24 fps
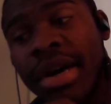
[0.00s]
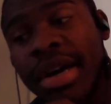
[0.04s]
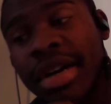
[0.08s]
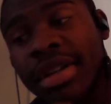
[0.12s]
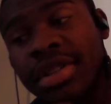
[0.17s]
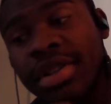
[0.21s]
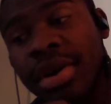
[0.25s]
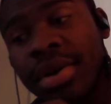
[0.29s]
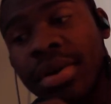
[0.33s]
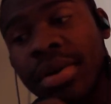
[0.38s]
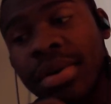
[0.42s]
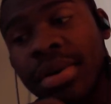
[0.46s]

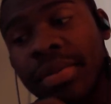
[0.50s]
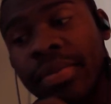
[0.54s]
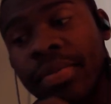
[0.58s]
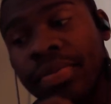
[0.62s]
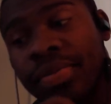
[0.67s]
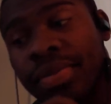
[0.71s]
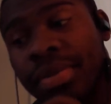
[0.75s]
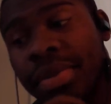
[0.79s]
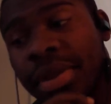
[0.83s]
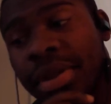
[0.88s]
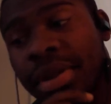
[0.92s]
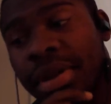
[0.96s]
So
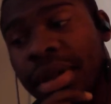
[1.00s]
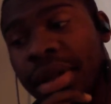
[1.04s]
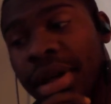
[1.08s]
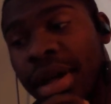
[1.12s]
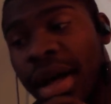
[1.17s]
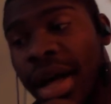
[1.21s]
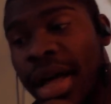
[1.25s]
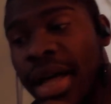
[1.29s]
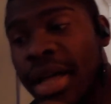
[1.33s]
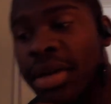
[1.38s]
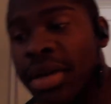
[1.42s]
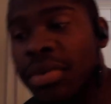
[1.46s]

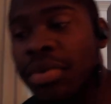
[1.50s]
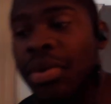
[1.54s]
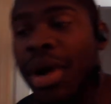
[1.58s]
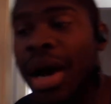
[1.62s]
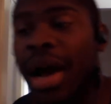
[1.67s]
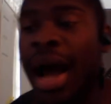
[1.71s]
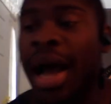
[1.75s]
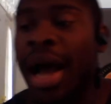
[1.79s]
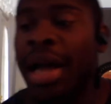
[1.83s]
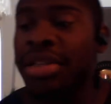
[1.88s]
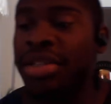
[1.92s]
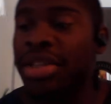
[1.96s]

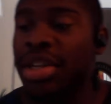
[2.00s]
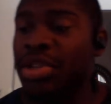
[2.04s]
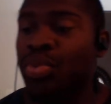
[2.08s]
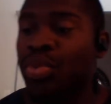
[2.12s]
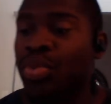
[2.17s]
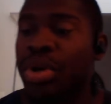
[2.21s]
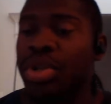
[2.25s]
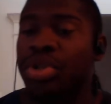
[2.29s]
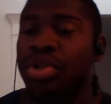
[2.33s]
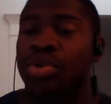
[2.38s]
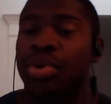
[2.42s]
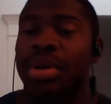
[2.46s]
I just want